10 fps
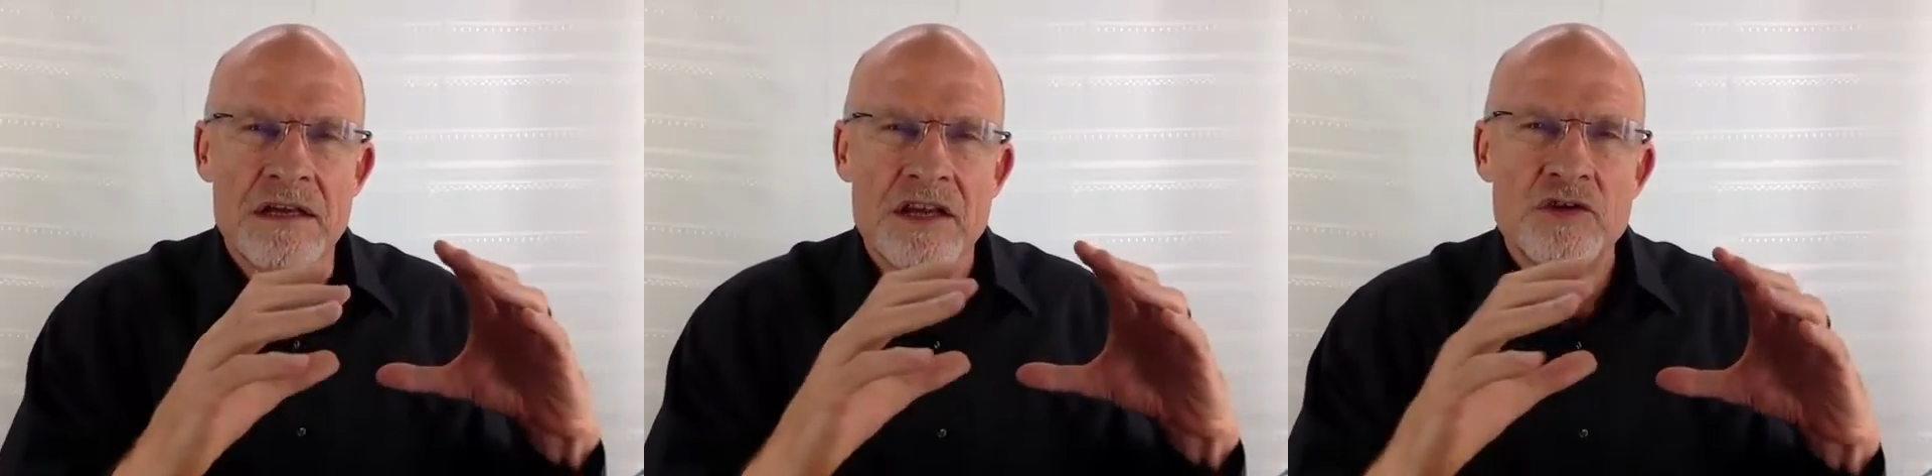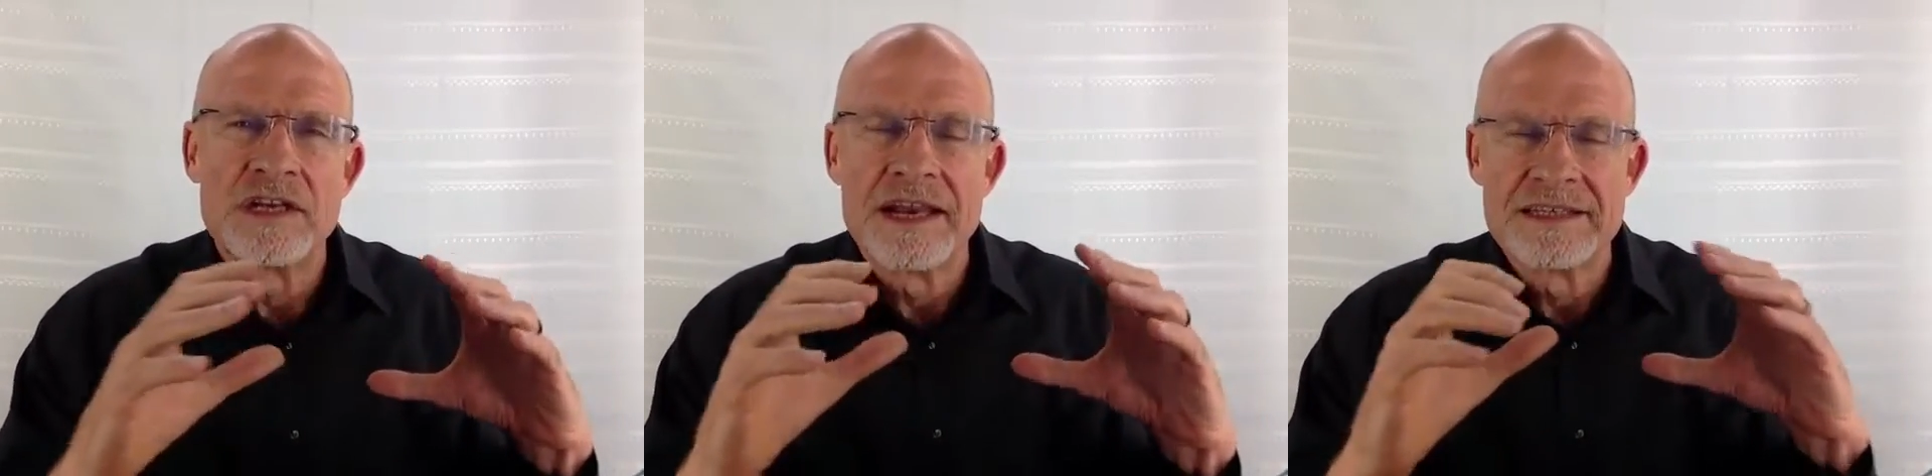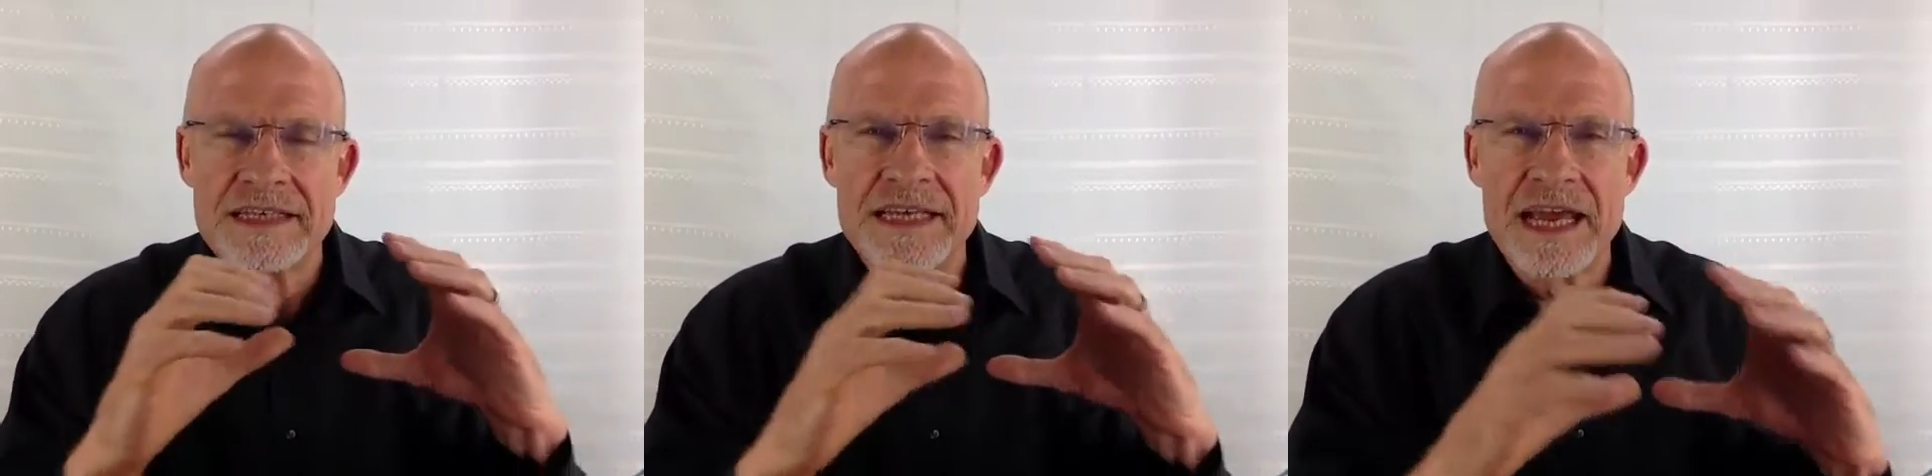using that
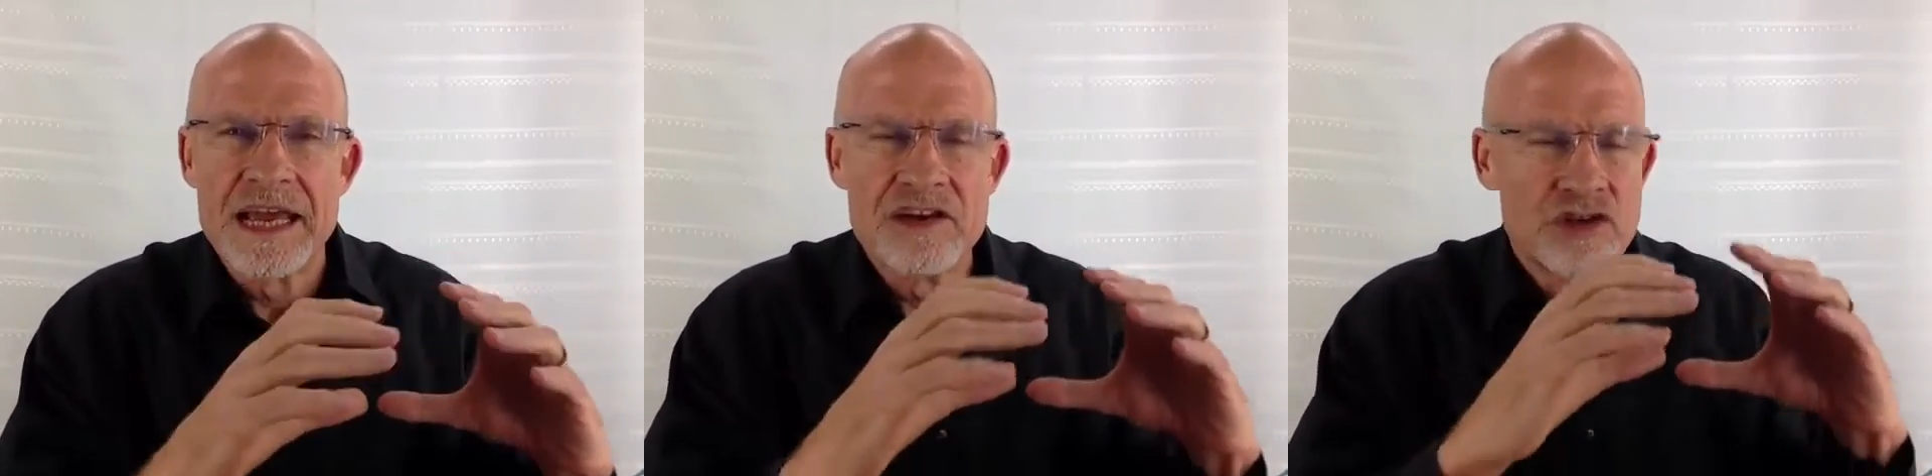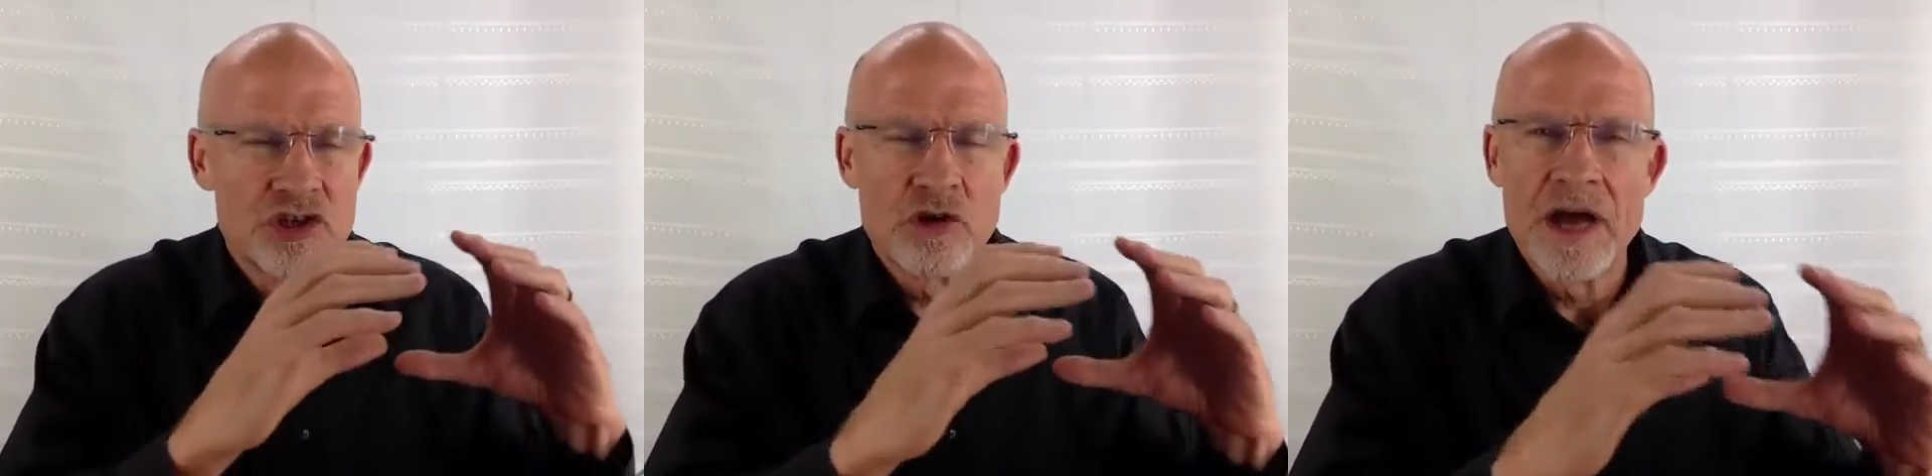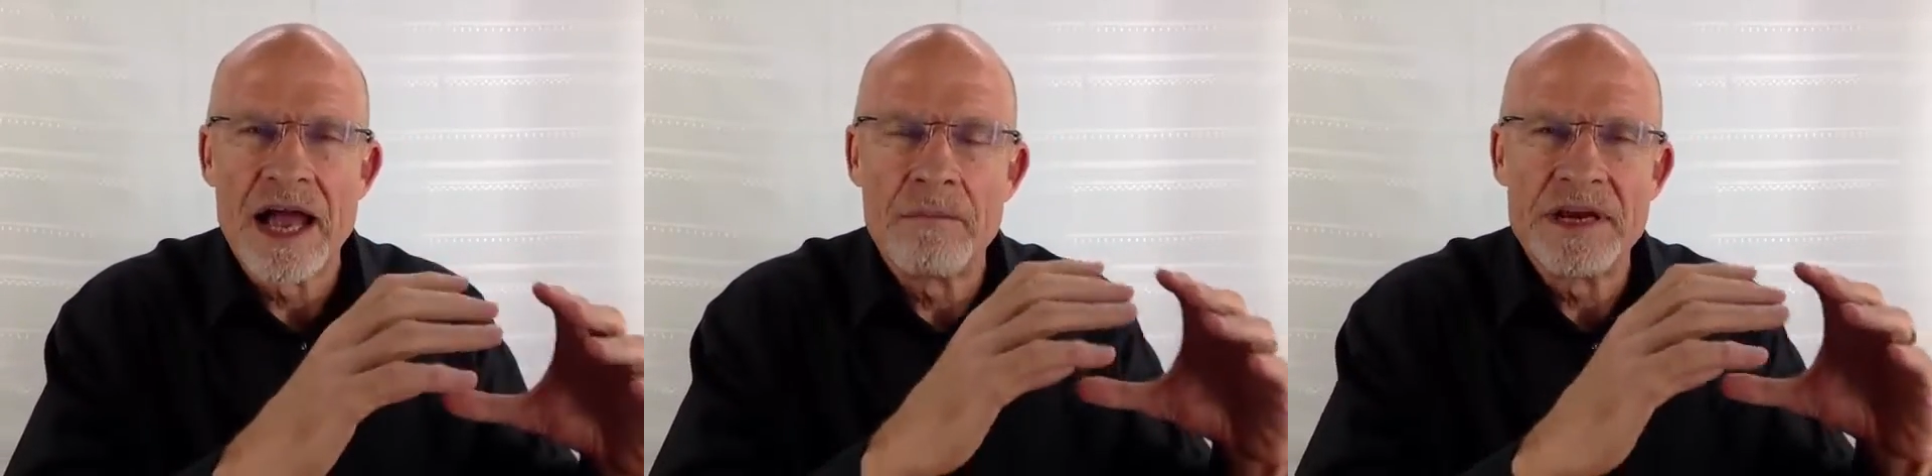as a gauge to show how